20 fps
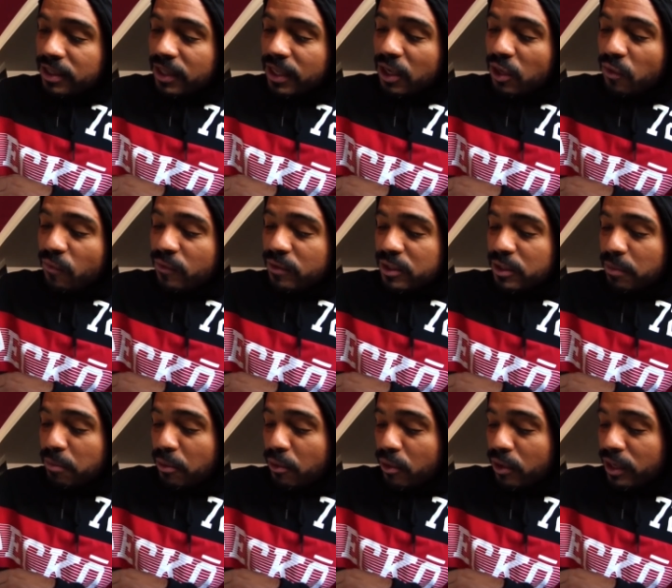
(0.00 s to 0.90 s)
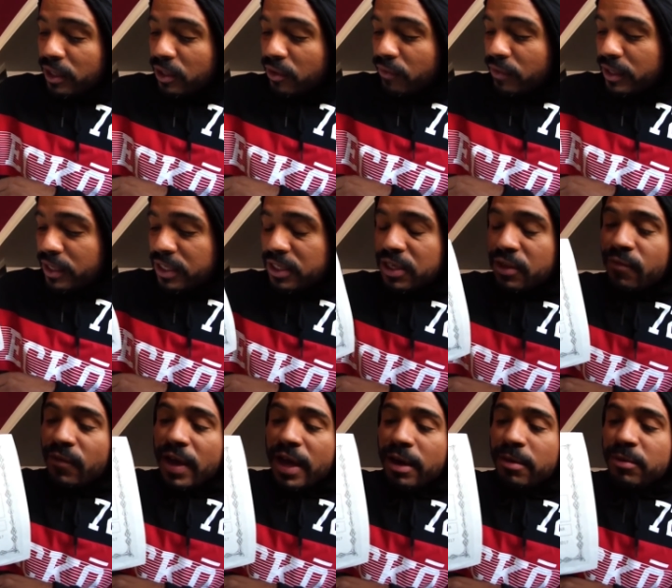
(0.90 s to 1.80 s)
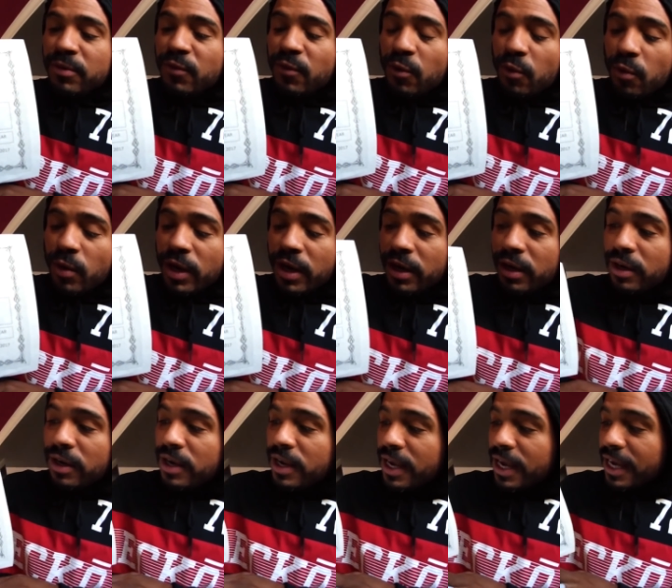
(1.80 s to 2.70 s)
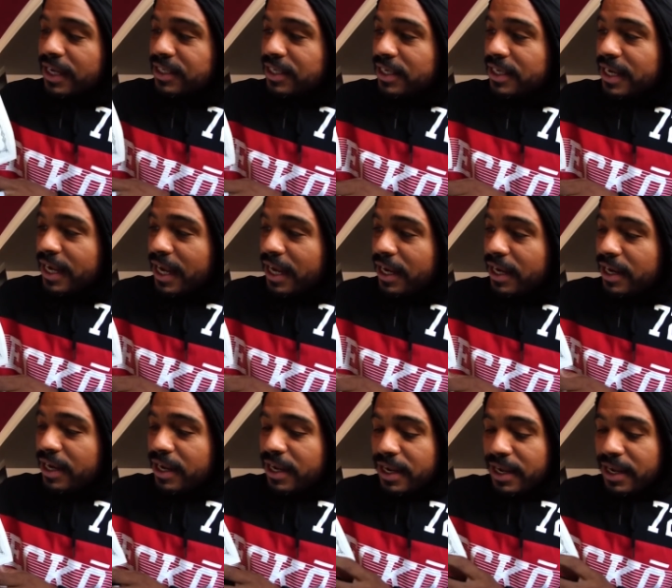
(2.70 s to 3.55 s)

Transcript: Thank you for supporting the release of Adam's Footwear. Has a date.